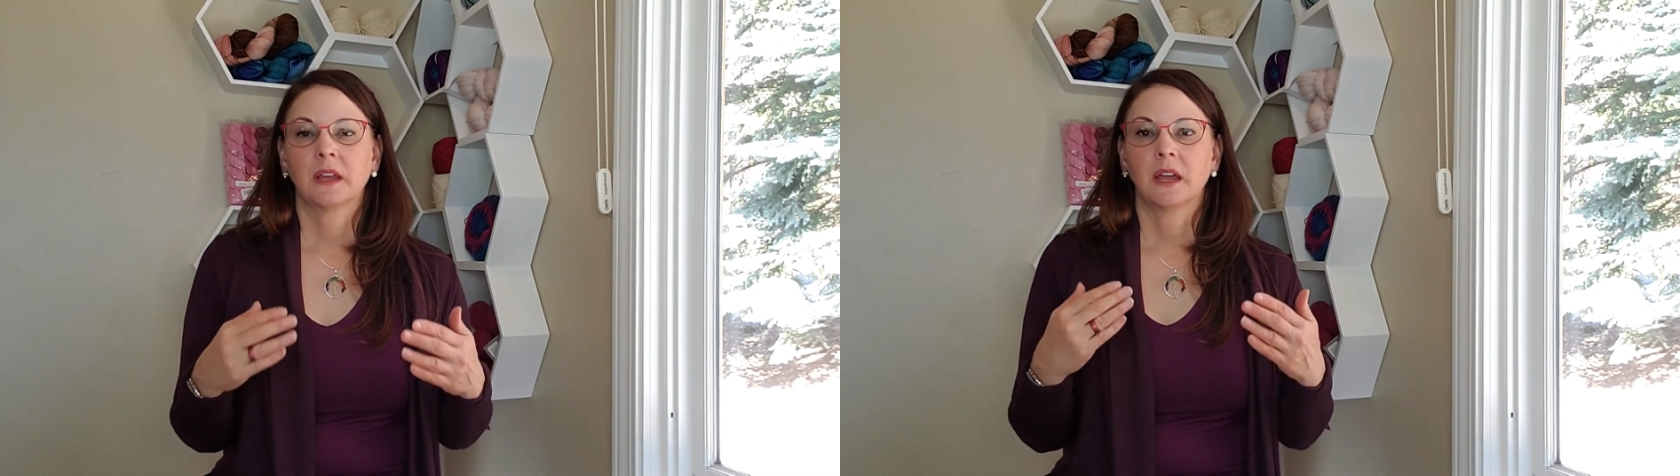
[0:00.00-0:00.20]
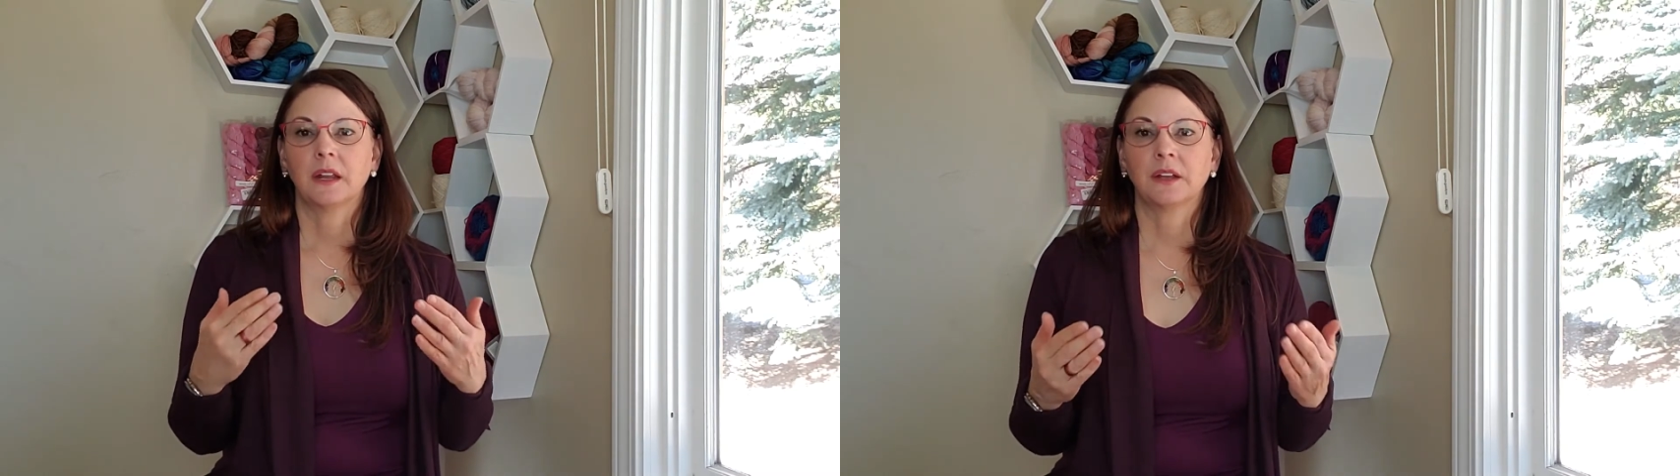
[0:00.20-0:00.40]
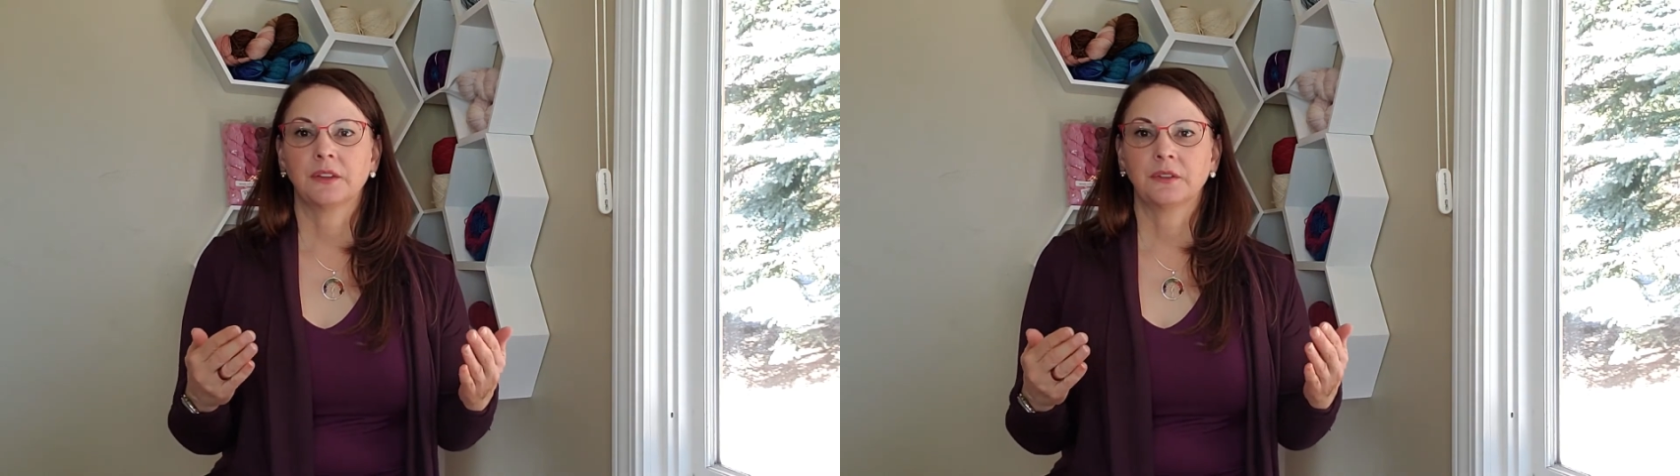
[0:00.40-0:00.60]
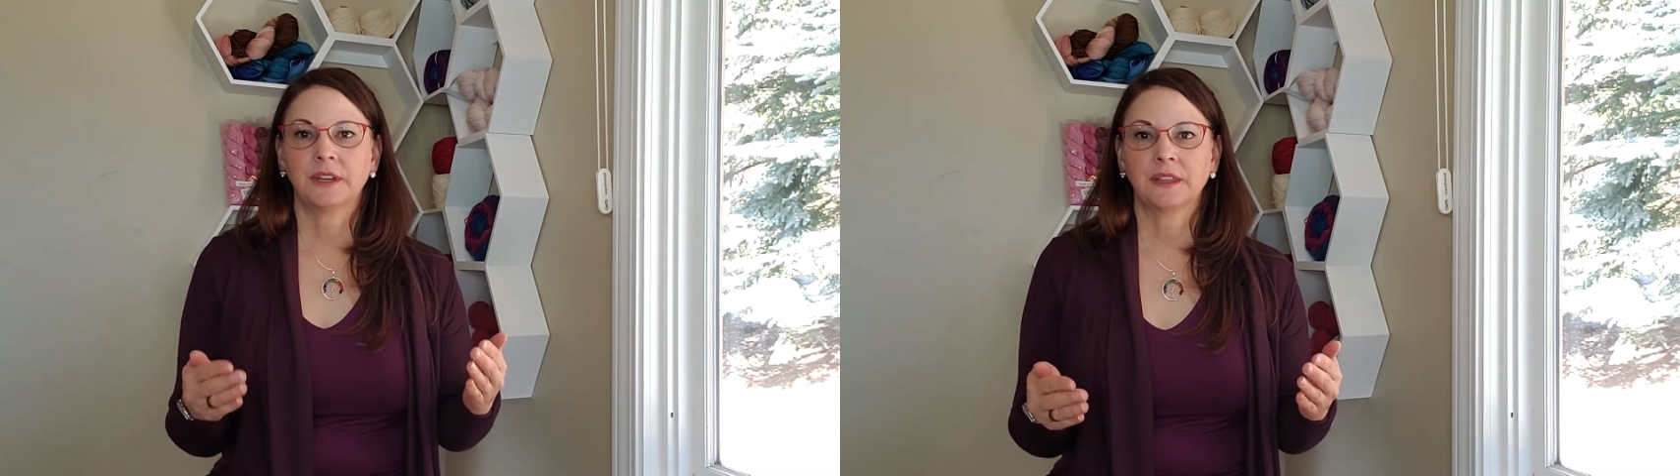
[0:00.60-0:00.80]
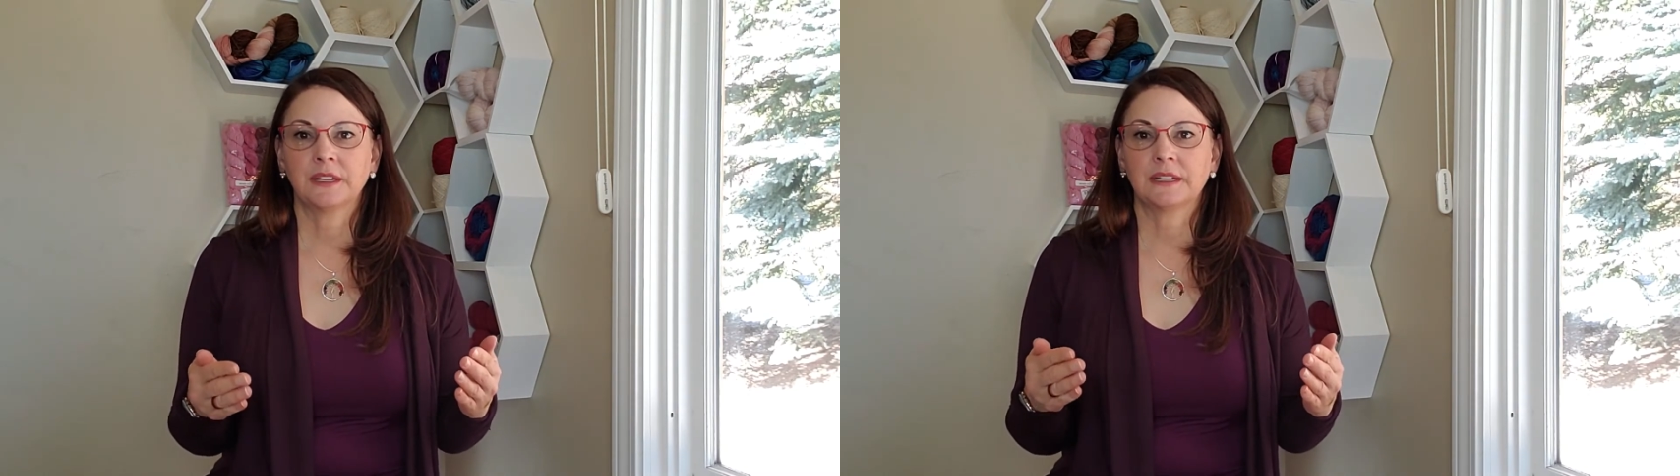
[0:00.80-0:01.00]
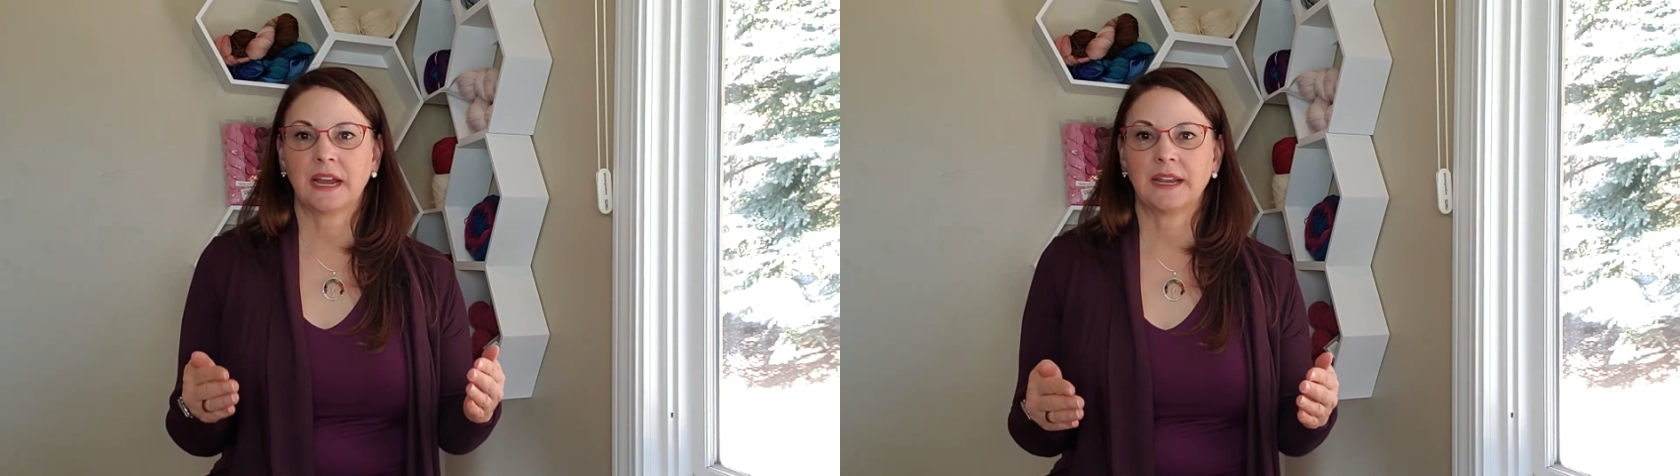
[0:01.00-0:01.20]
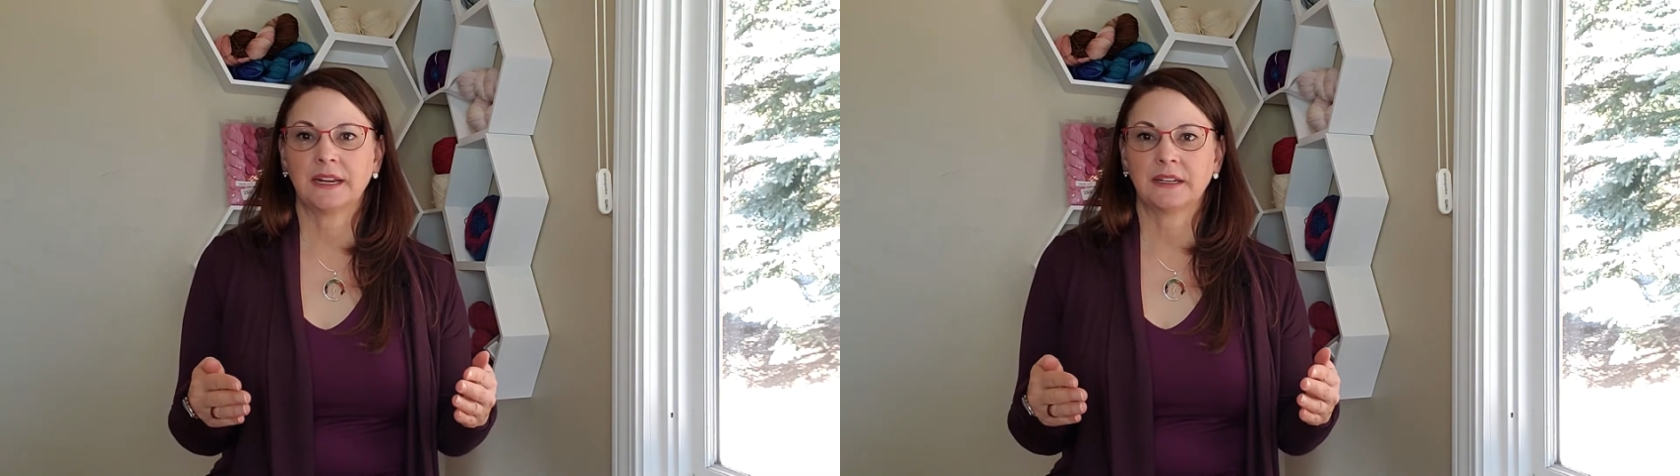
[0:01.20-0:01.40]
Another thing that dieting